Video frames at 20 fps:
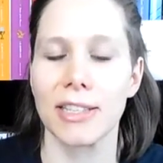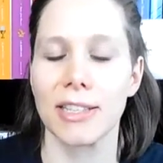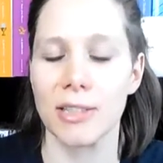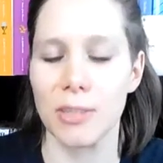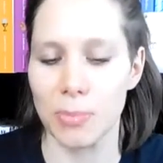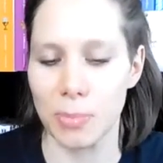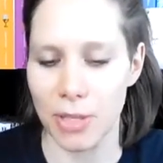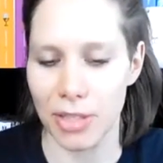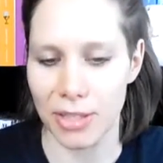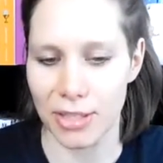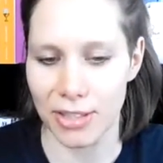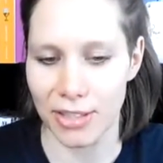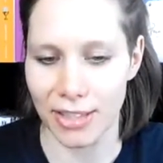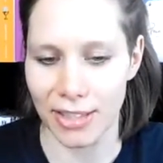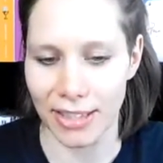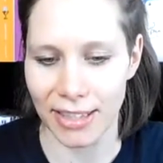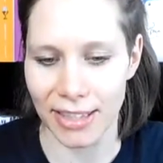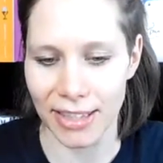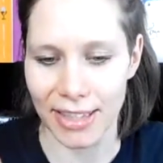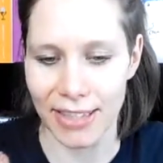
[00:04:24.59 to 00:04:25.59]

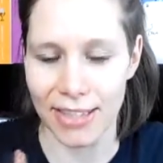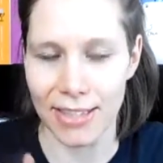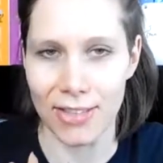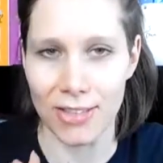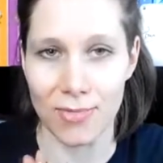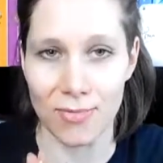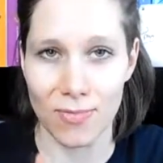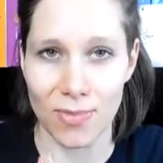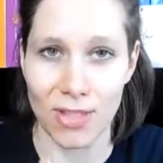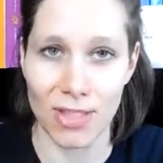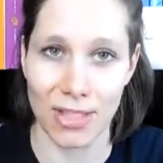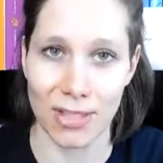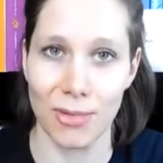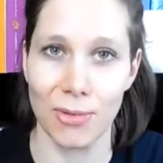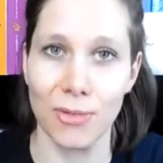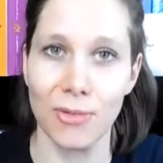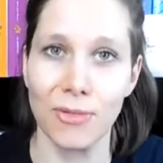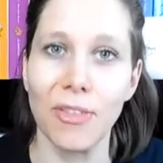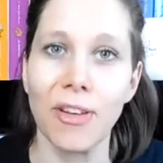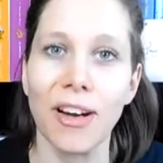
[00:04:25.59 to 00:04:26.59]
especially
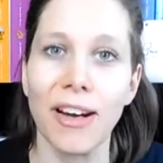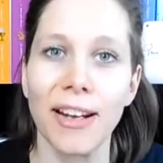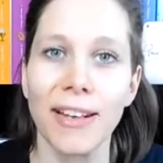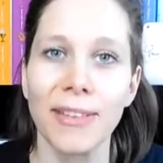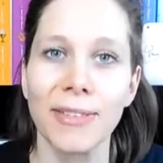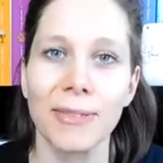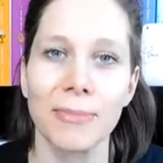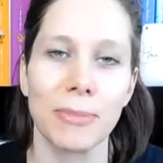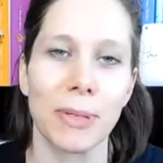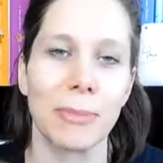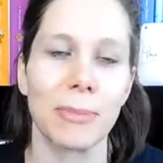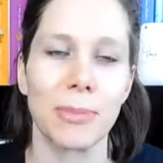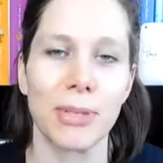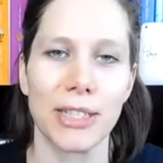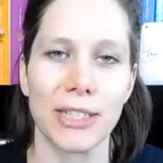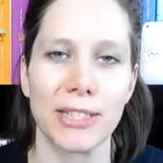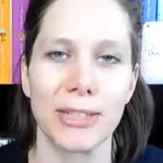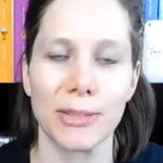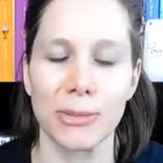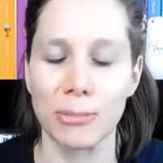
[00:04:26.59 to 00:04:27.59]
Suwa, my
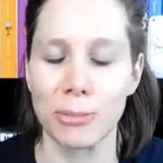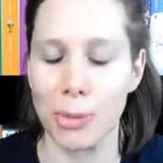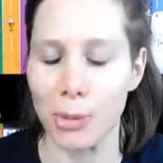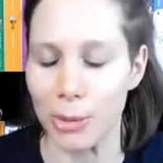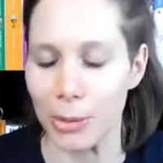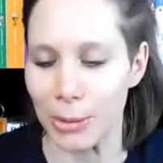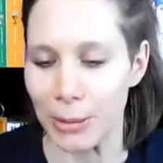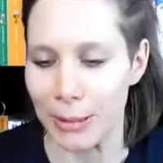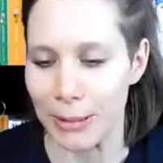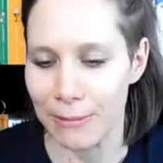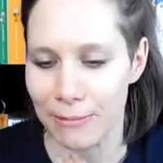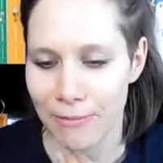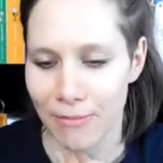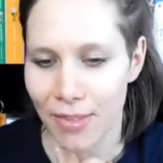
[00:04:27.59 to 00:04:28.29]
precious boy,